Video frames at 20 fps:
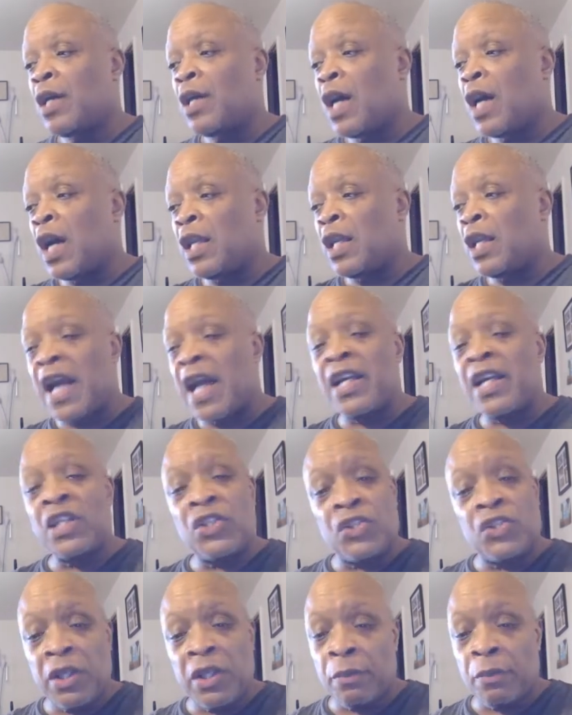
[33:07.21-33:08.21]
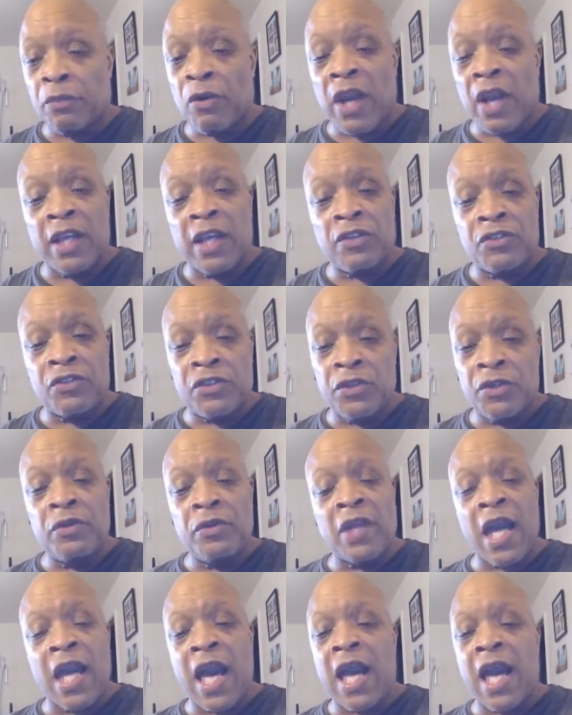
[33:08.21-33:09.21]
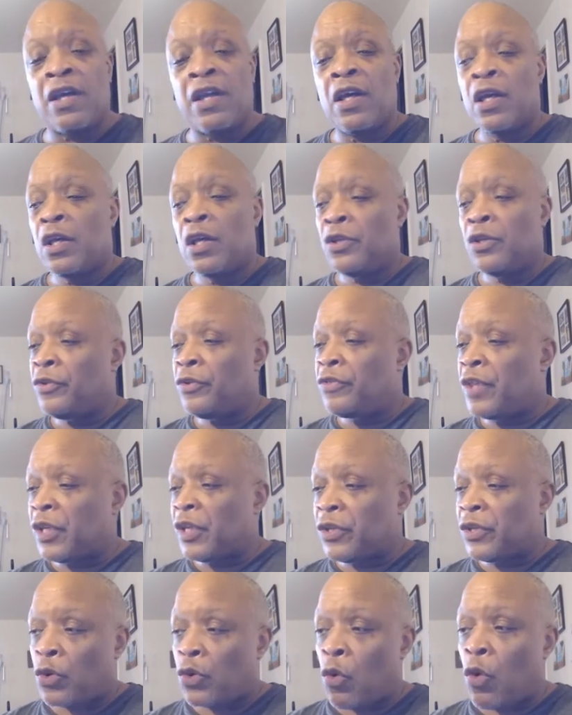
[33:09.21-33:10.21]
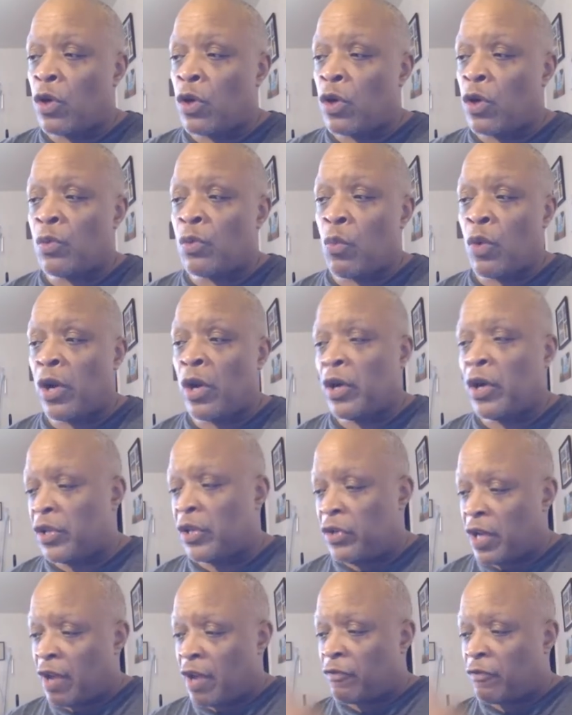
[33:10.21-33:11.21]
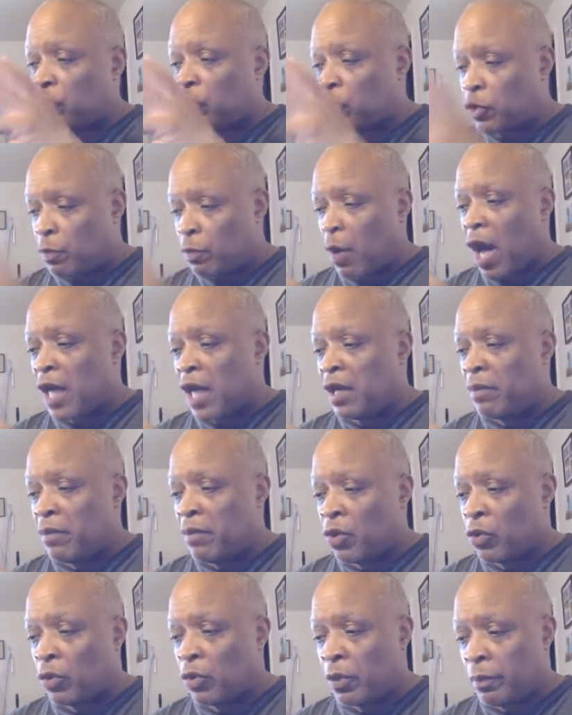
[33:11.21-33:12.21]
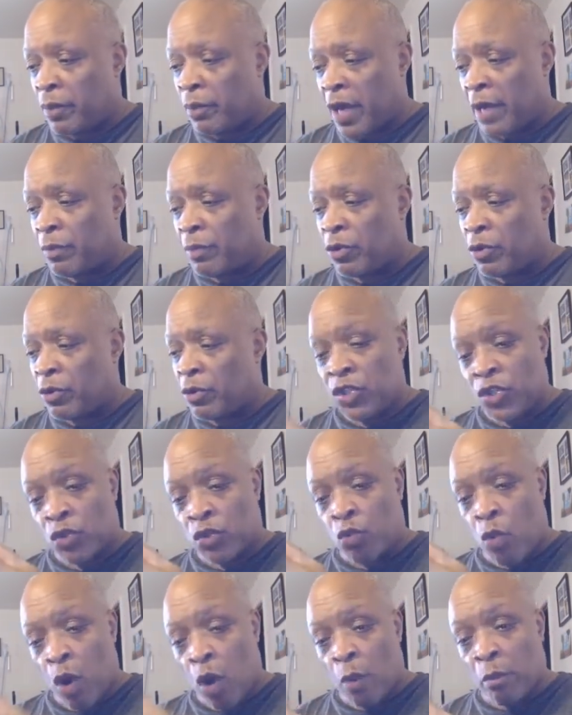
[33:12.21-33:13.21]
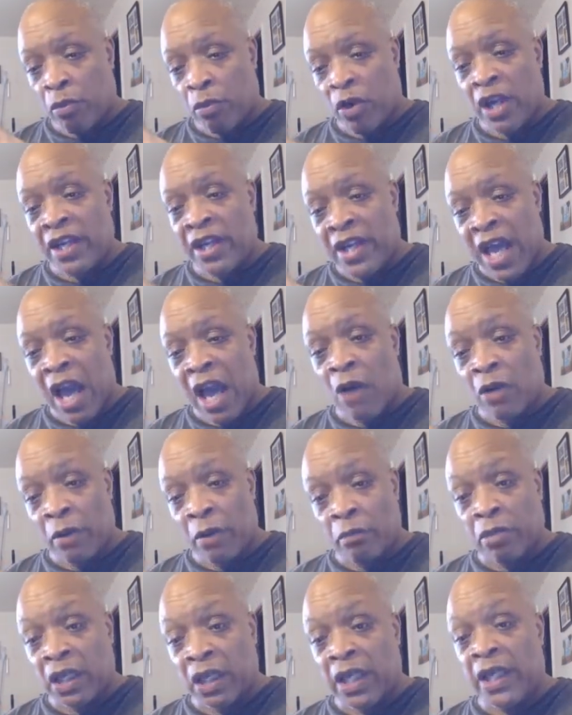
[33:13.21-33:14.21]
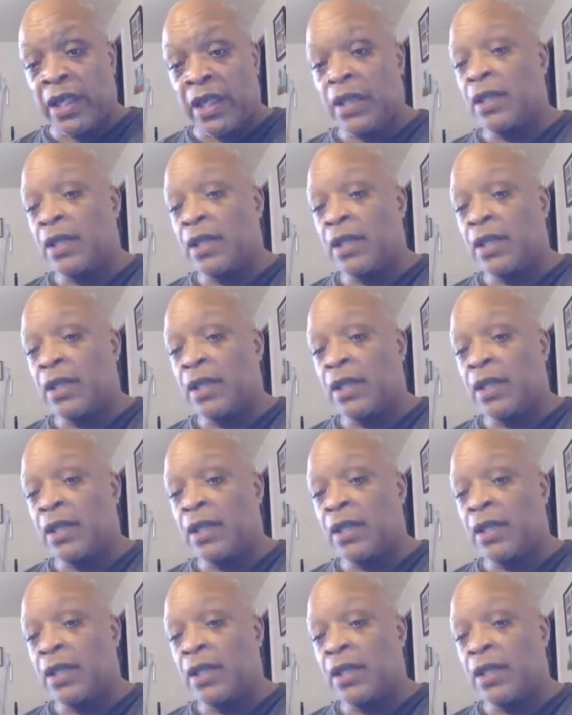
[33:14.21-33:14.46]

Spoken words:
A lot of the cheap brands do that. You think you're going somewhere and then you have this spot in the middle of the paper that just won't break down and blend.